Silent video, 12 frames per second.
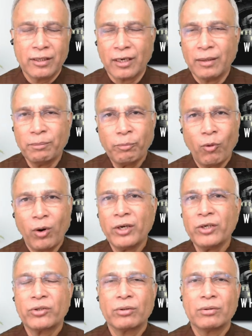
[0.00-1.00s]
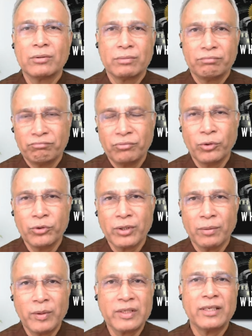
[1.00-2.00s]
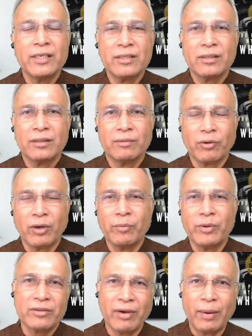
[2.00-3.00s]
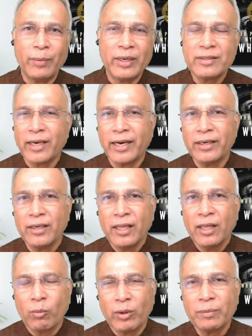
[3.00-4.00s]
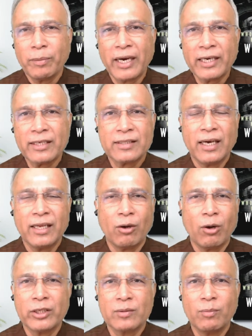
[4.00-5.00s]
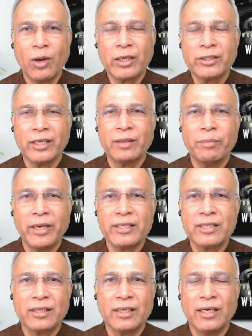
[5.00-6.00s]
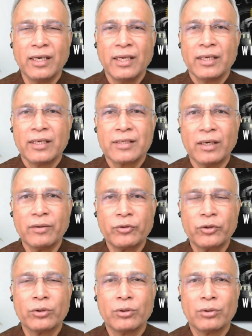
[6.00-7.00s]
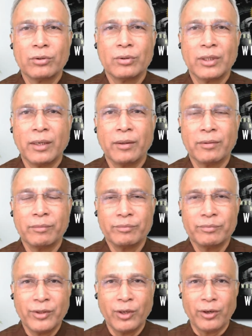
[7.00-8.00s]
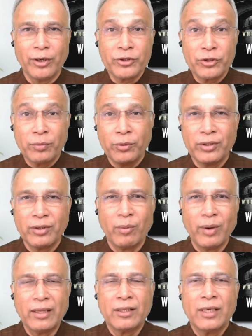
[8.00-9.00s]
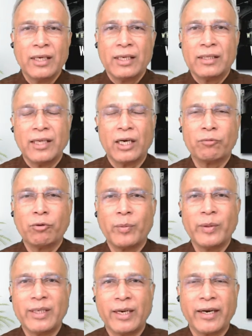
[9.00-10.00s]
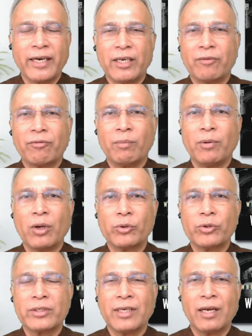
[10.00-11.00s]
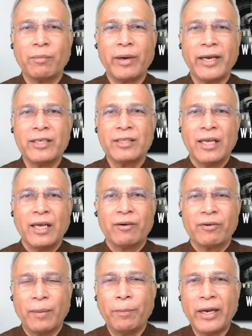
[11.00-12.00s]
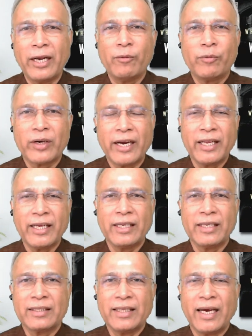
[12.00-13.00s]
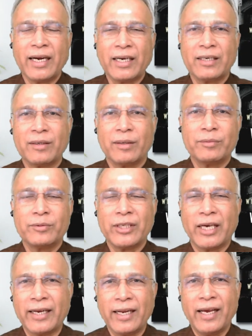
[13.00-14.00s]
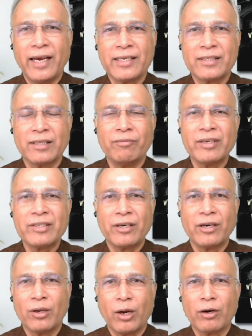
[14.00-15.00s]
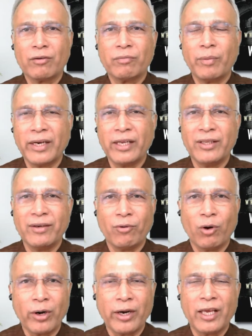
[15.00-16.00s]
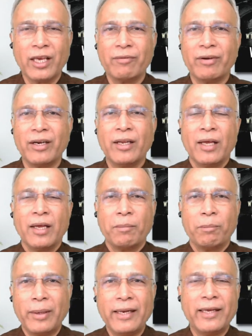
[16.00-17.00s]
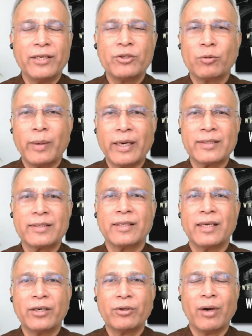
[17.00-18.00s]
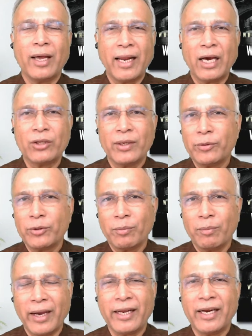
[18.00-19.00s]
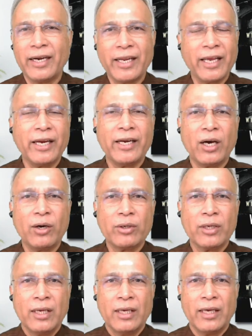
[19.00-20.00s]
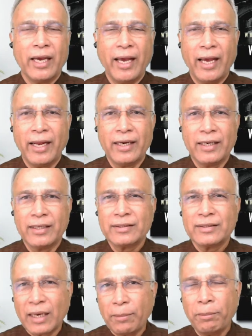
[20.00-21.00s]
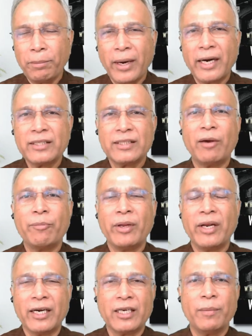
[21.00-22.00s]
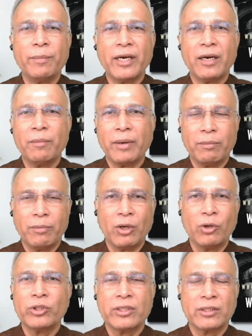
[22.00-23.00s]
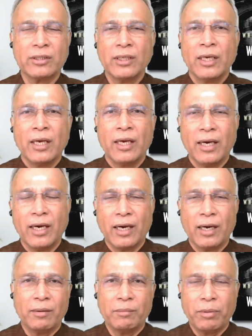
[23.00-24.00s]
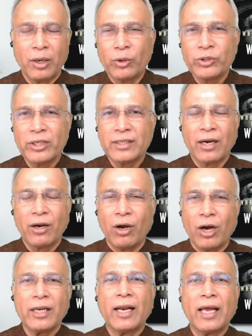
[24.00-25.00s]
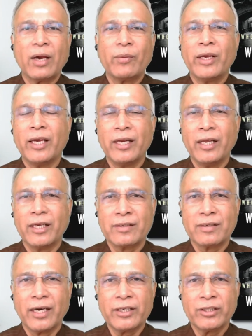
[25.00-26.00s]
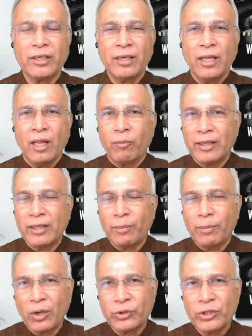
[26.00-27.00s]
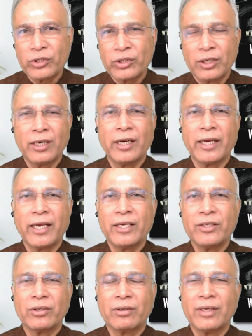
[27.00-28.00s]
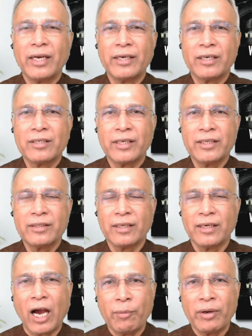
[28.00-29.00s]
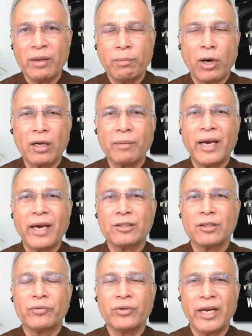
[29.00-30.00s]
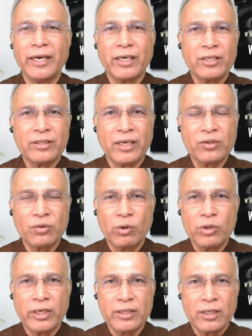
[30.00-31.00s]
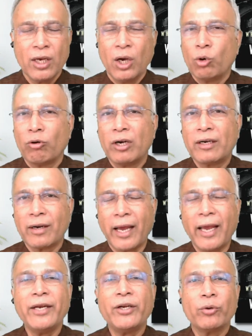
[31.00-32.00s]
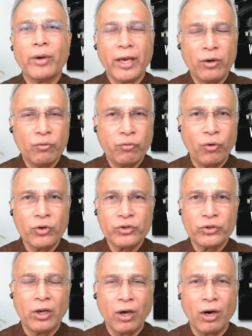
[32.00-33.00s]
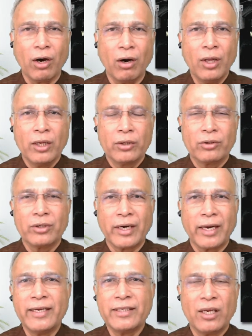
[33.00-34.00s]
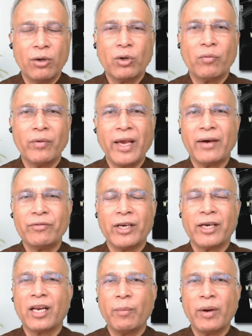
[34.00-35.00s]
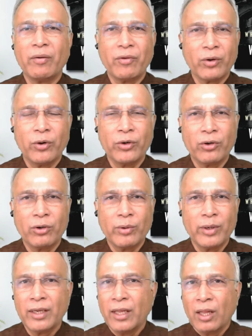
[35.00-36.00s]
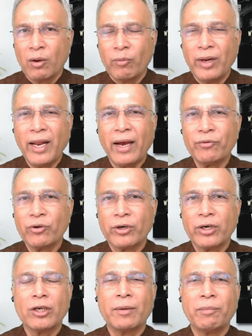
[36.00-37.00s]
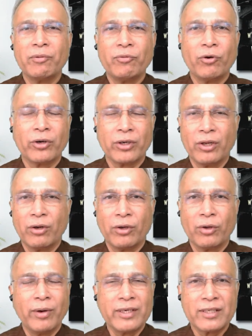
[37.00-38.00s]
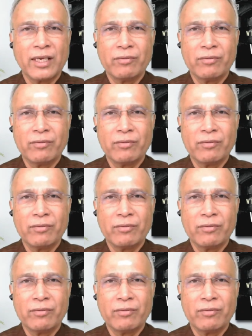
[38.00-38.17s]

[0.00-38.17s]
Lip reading: Trump wants to do some business from his family side with Pakistan, all this blockchain-based stuff to distribute the wealth that would be generated from Balochistan mines, completely forgetting that China has invested a lot of money. They've already given billions to Pakistan to allow them to mine and take it out. And some parts have been attempted, but Balochis are not allowing any extraction. Will the Balochis turn against the United States? And how many body bags of United States soldiers will try to enforce the law to try and say, look, we have the agreement, we are going to do it, we'll have to return before US